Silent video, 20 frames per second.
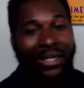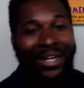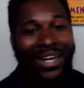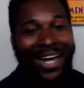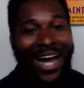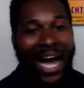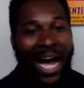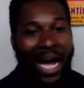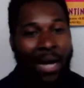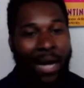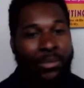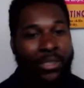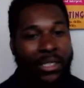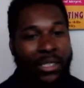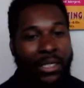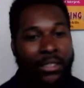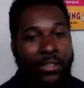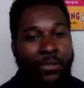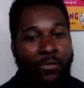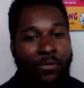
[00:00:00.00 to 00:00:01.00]

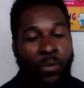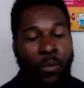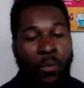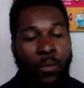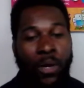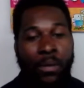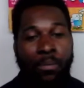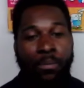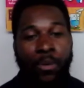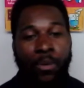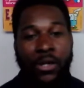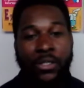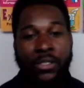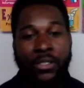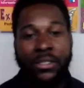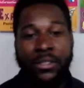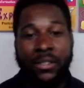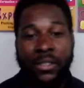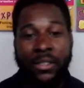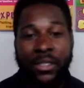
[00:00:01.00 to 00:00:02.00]
objects from one
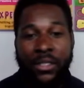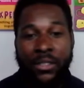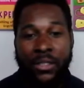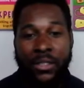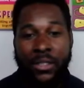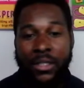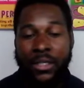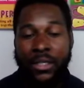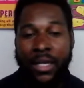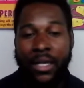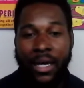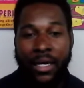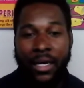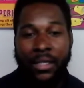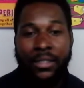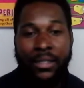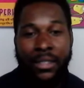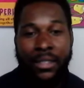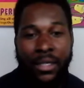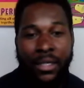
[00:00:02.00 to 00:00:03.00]
person to the
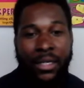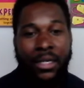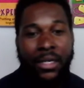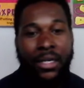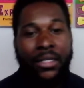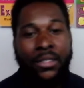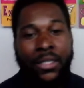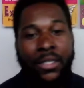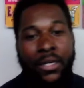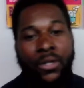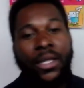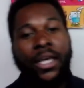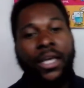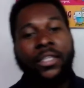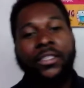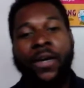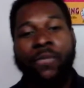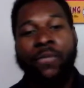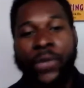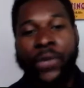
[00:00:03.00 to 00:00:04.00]
next. So that's
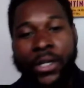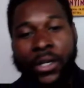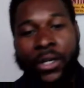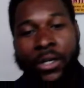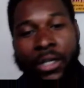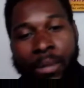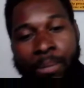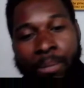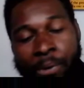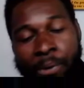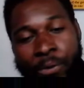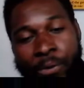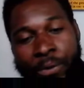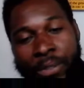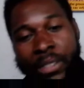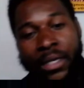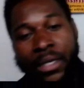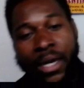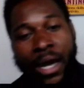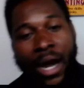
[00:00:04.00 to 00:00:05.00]
our video number
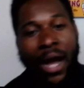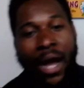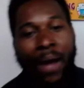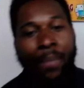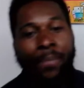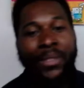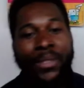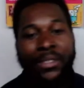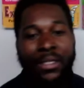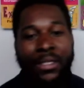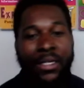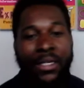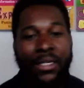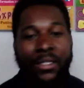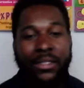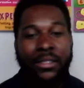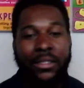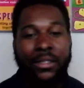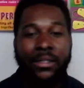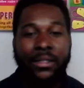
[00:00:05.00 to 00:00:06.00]
3. I'm Mr.
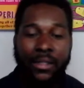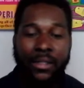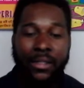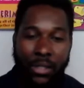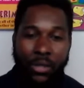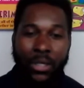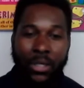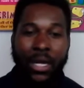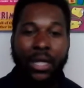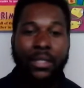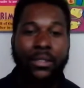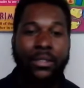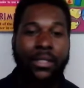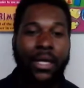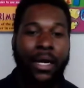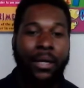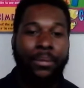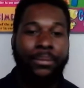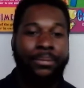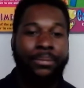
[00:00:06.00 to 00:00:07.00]
Henson. See you next time.